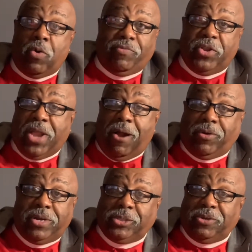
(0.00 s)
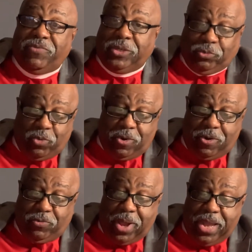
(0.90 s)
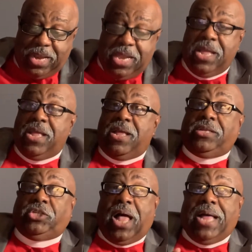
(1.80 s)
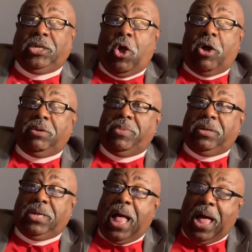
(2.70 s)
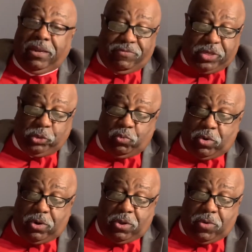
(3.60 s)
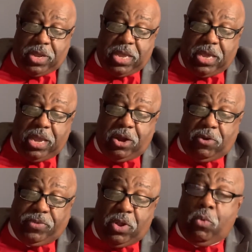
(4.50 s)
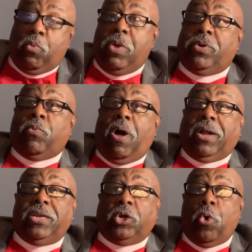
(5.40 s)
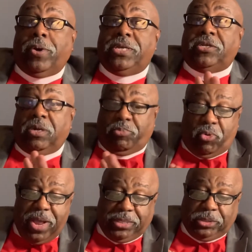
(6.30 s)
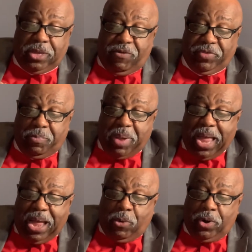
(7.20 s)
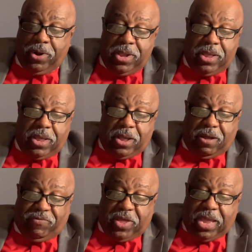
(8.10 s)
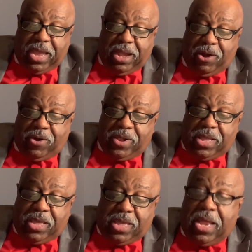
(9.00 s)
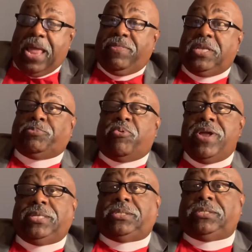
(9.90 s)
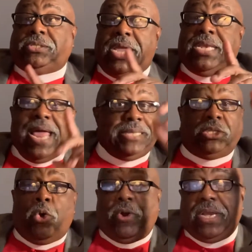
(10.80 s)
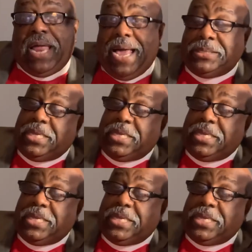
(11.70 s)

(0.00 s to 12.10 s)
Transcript: of the darkness of this world, right? John called him the God of this world. Here, we were walking according to the prince of the power of the air. And this prince, Satan has an organized